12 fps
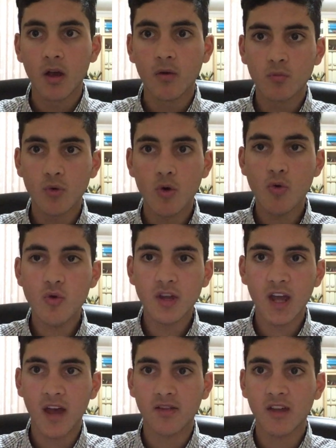will
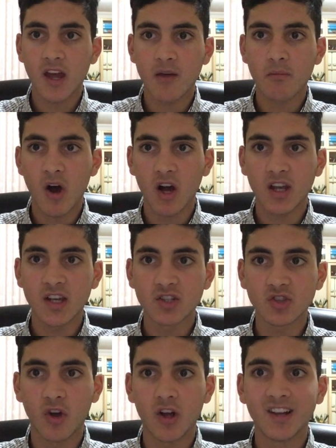get their marquee
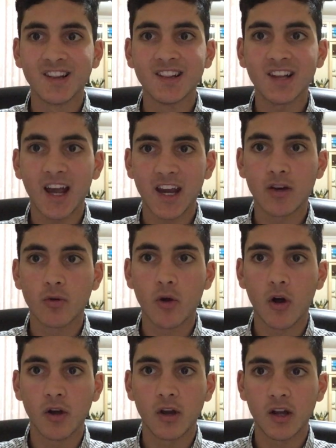slot later
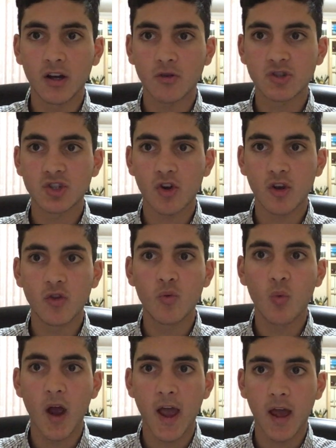on, and I'll show you
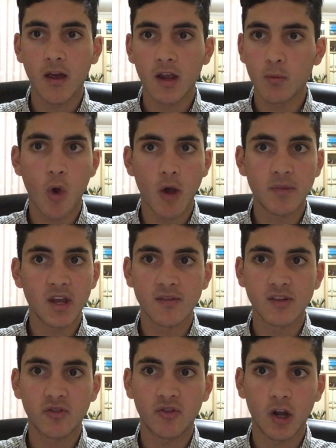where. It won't be in
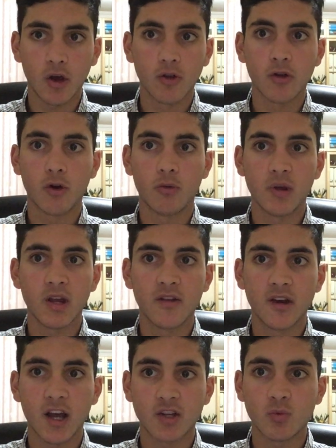this video though, it'll be in the
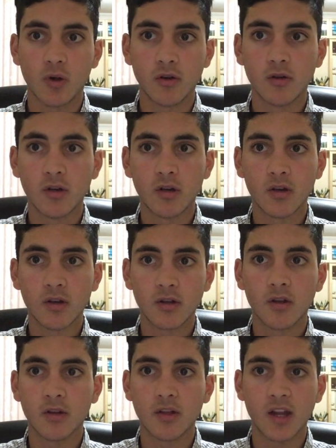next one.
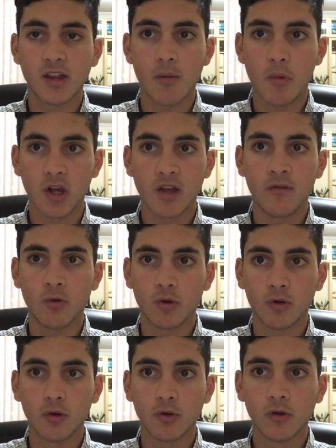That might give you a
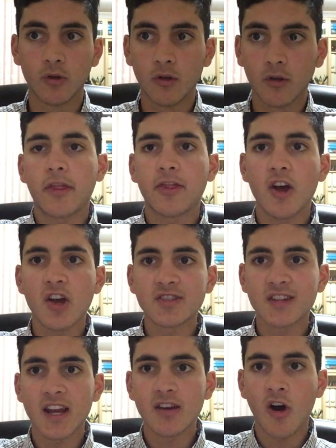clue. A
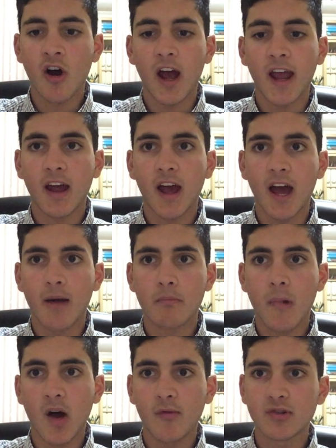Thursday night at
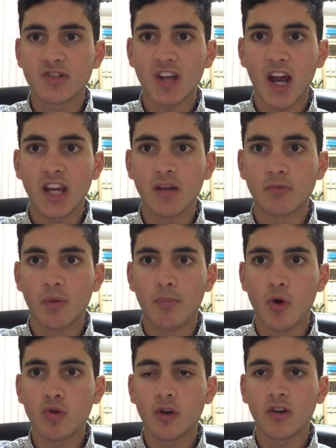Marvel Stadium, the
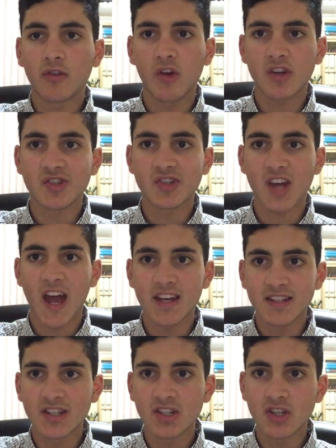Bulldogs versus
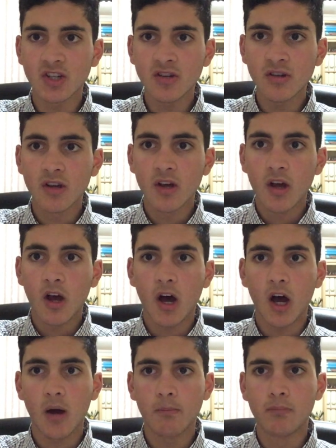Essendon.
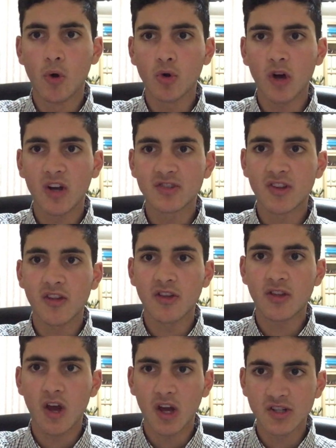Bulldogs are the
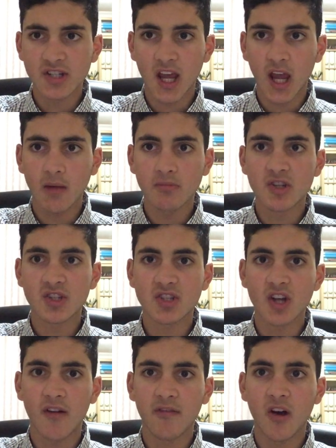3rd team to
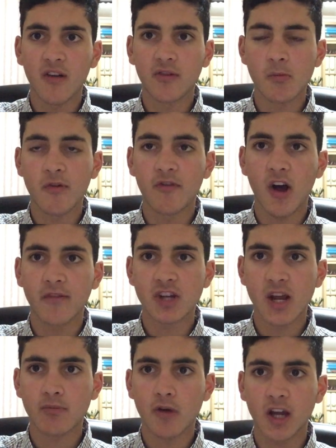suffer from a
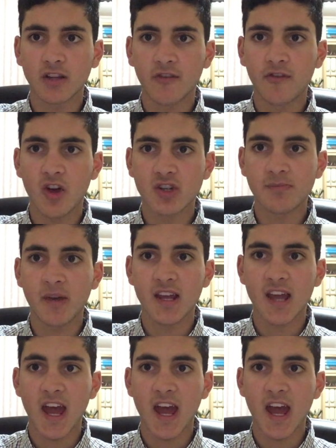5-day break, the first being